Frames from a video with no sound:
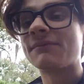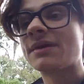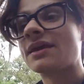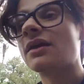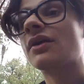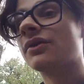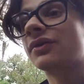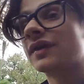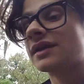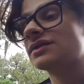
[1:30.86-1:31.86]
be other
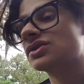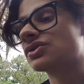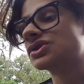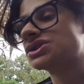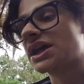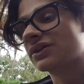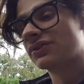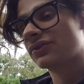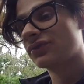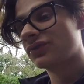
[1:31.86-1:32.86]
things. Your
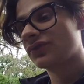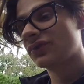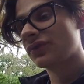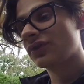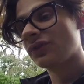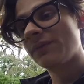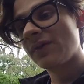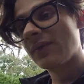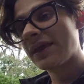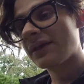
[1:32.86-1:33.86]
injectors could be
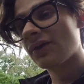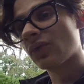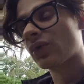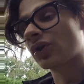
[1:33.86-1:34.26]
weak or